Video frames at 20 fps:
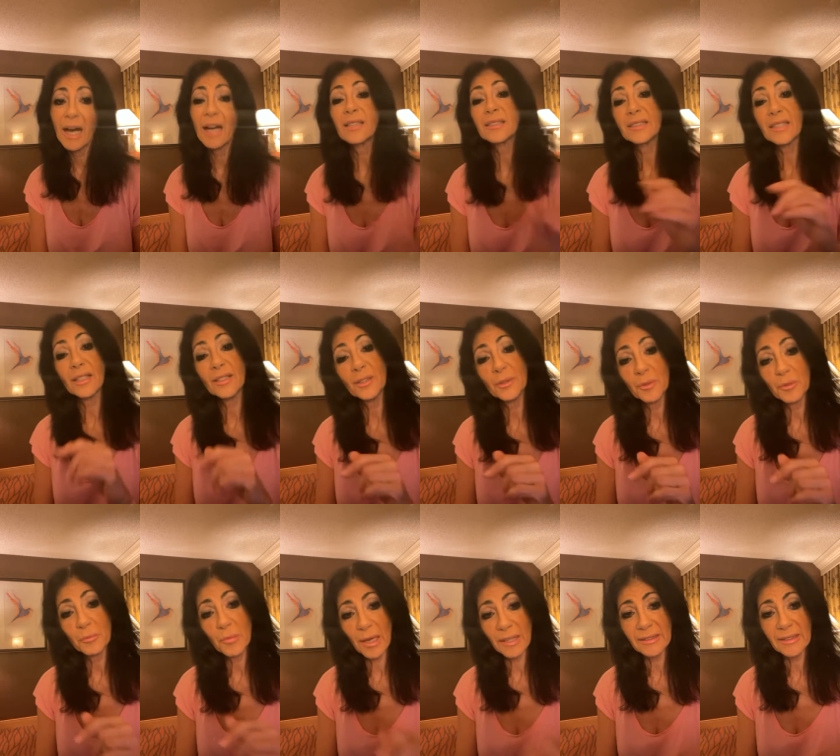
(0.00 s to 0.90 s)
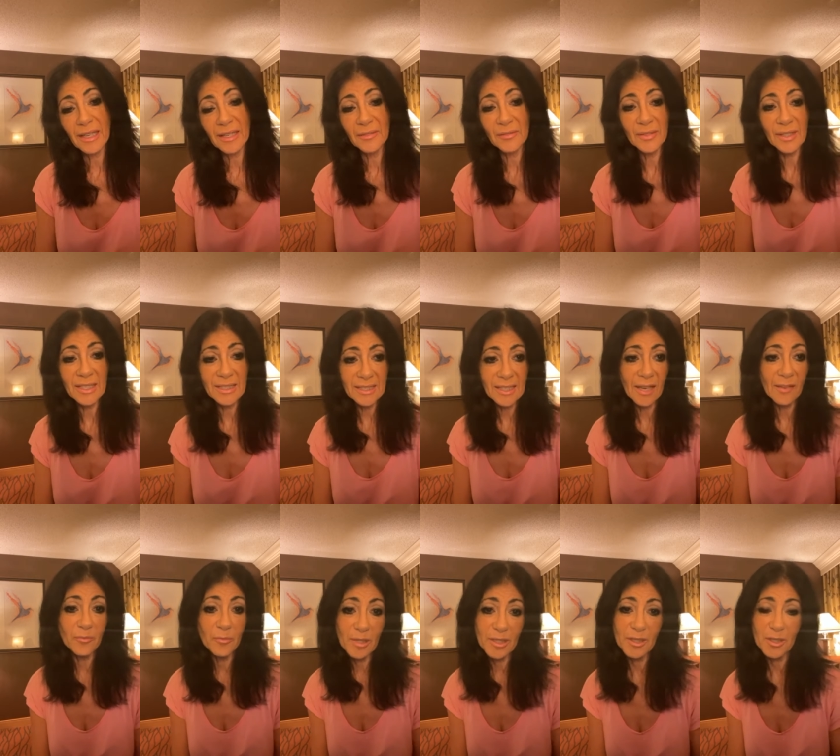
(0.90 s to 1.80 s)
I'll tell you in my life, as
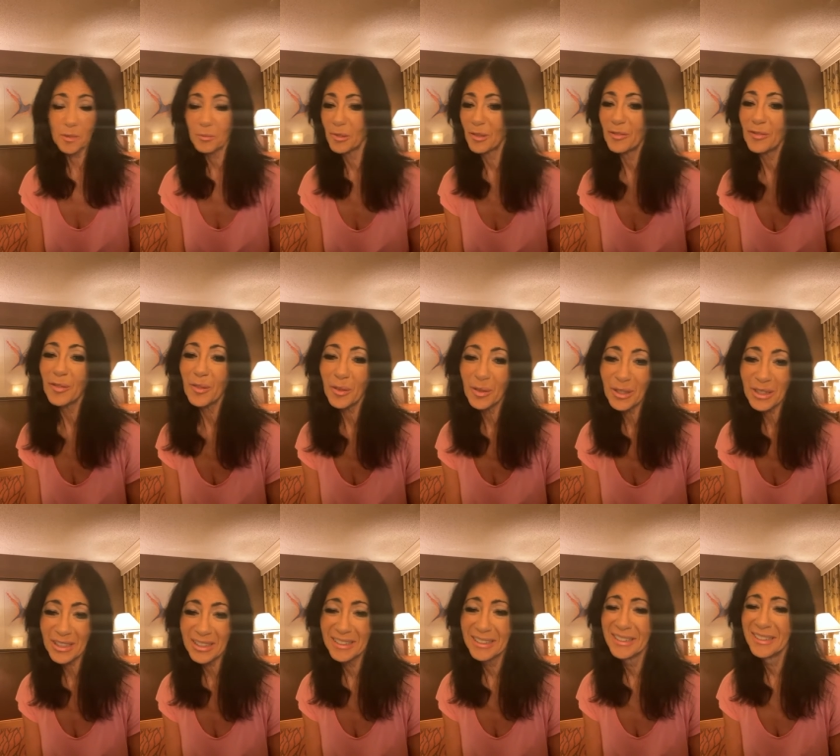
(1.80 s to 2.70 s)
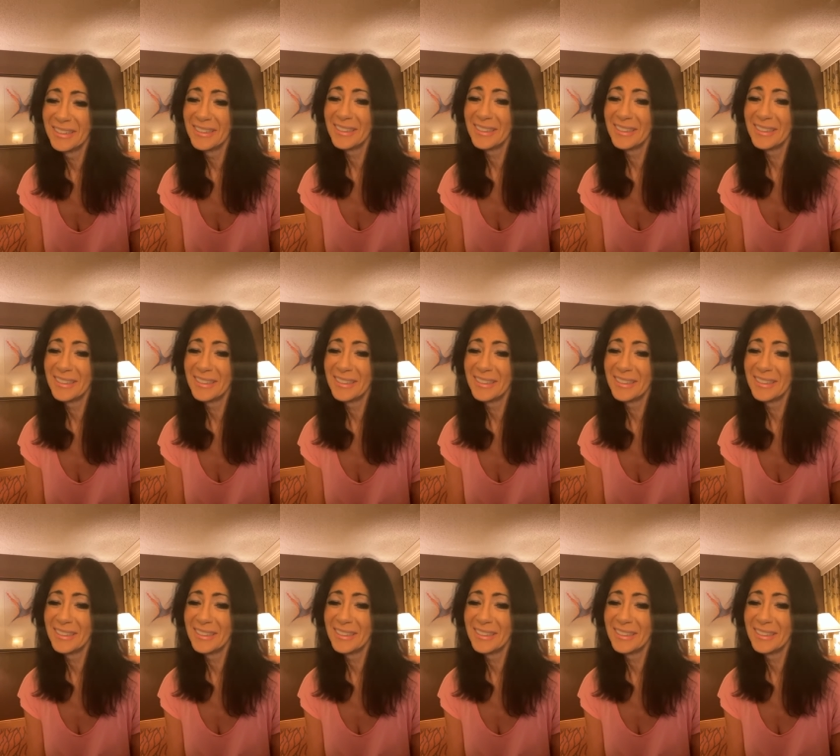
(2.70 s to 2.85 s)
I've mentioned before,